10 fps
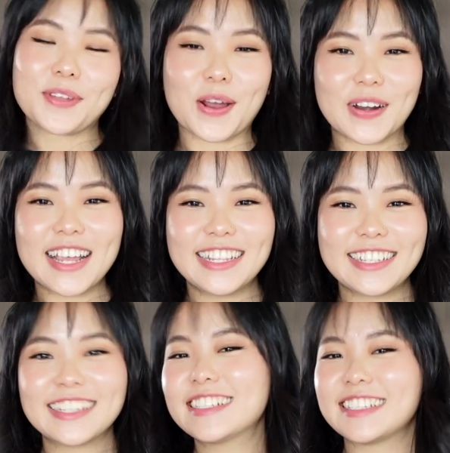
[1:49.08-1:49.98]
Alright,
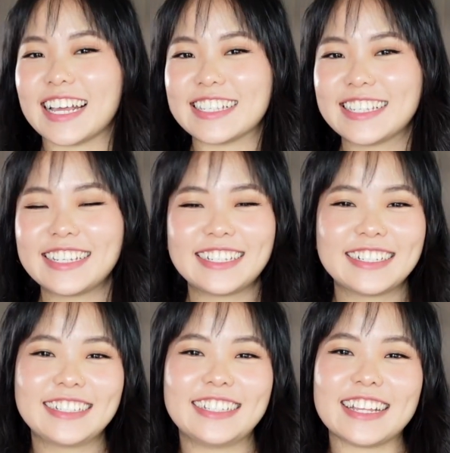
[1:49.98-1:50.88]
that's it.
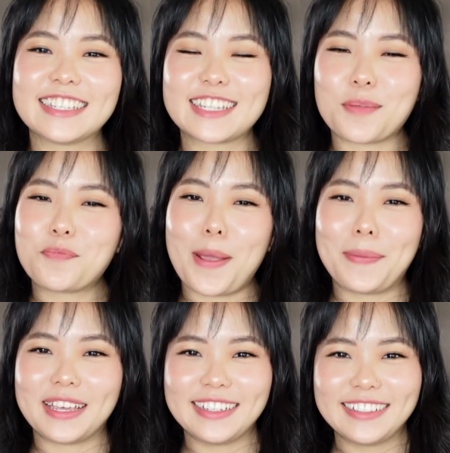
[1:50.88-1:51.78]
Let's start
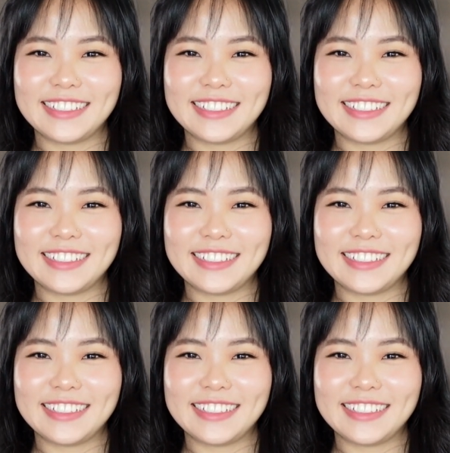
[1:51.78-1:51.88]
prepping.